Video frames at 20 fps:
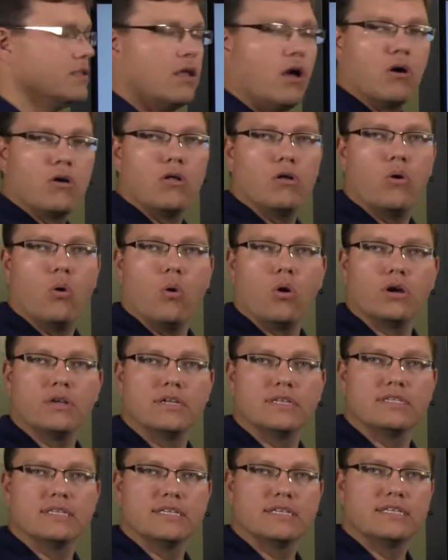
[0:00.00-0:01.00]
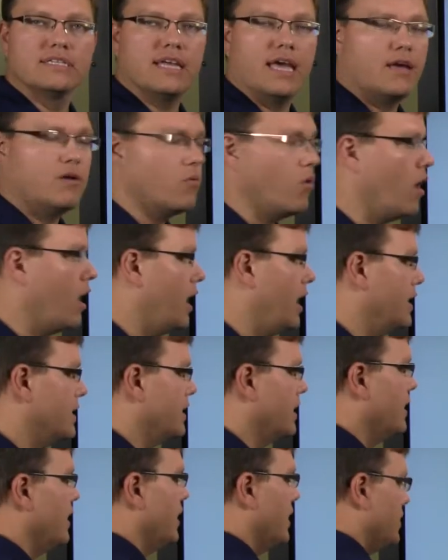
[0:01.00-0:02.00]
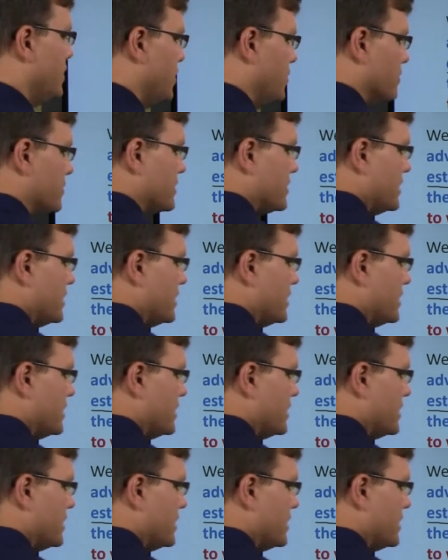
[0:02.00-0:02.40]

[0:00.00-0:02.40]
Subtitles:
the local ordinances statewide. Do you